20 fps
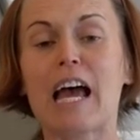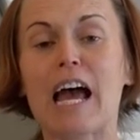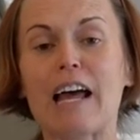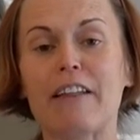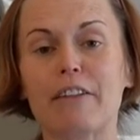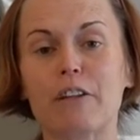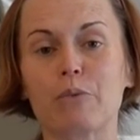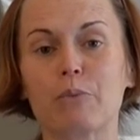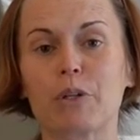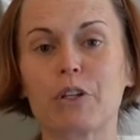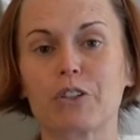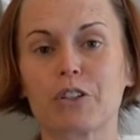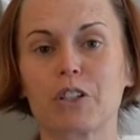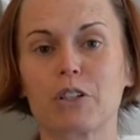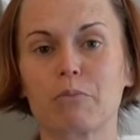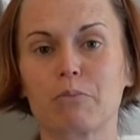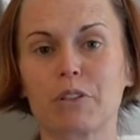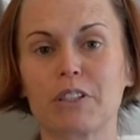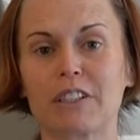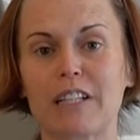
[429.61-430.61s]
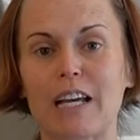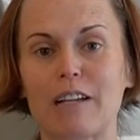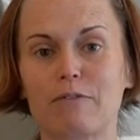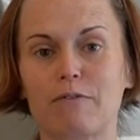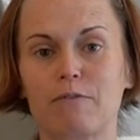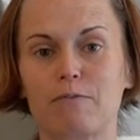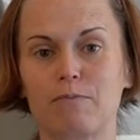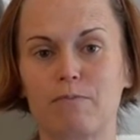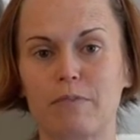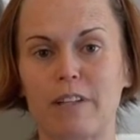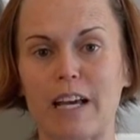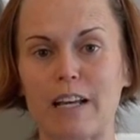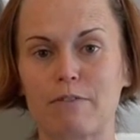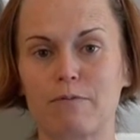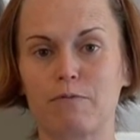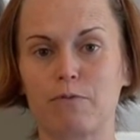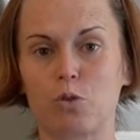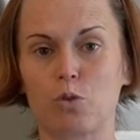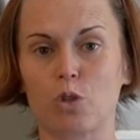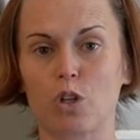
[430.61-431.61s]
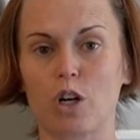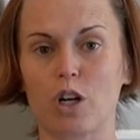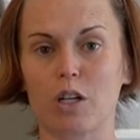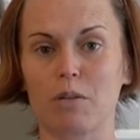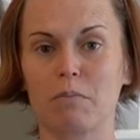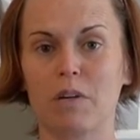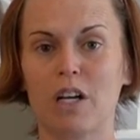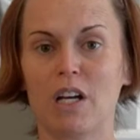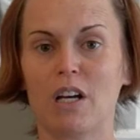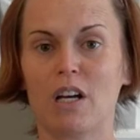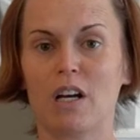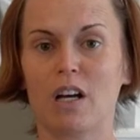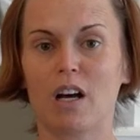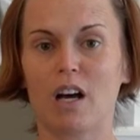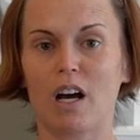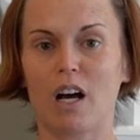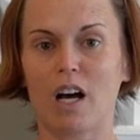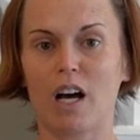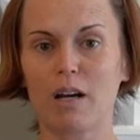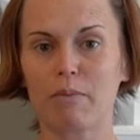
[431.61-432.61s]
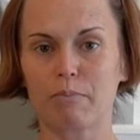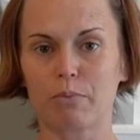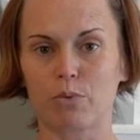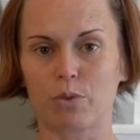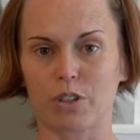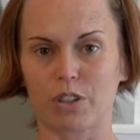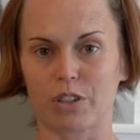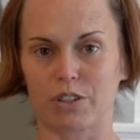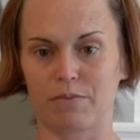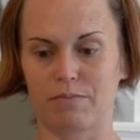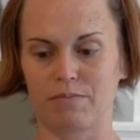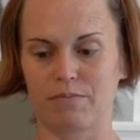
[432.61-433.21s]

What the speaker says: And then we are gonna bring that forearm upward.